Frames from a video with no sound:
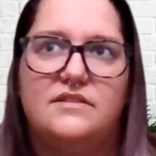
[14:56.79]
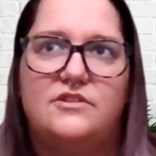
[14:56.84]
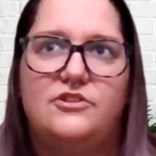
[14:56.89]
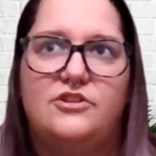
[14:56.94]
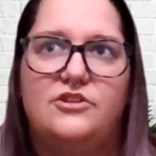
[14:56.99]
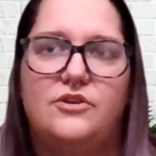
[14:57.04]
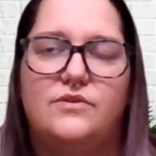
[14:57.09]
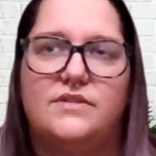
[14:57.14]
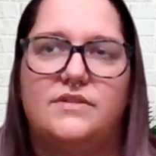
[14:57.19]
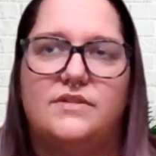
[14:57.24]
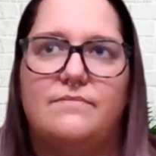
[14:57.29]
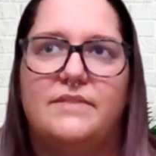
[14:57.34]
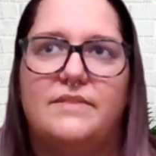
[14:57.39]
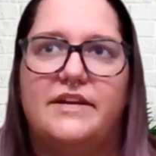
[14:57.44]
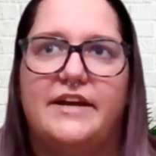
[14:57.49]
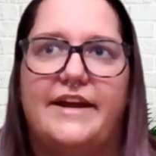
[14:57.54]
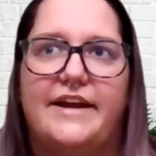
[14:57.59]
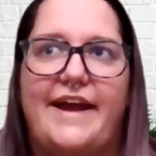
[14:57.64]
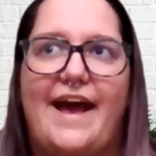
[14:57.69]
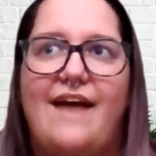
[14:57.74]
you know,
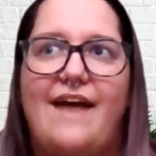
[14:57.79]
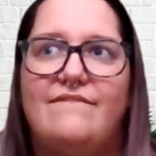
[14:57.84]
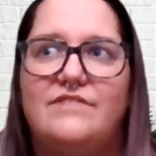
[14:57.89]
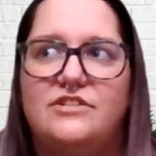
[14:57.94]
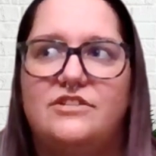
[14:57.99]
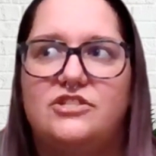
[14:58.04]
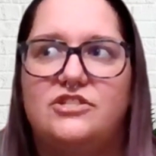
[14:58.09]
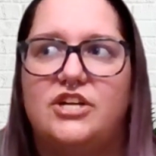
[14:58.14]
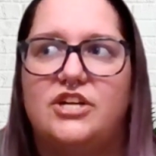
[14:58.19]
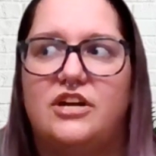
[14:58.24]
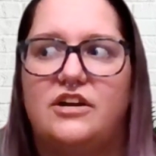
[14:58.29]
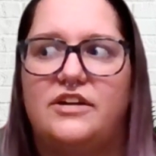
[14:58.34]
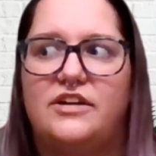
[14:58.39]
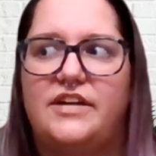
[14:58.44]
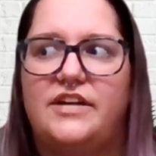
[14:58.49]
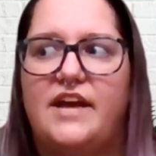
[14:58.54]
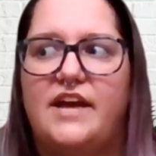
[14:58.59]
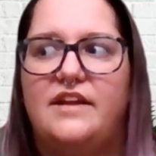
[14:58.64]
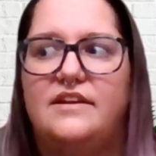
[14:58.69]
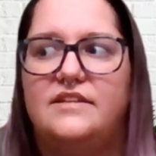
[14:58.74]
something I haven't shared
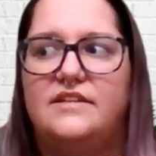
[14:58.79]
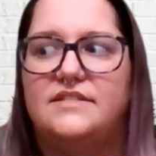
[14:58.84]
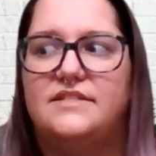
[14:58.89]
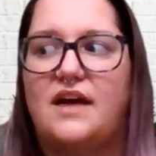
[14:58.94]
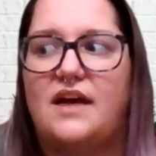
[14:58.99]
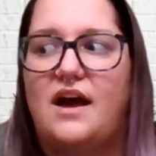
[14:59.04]
yet is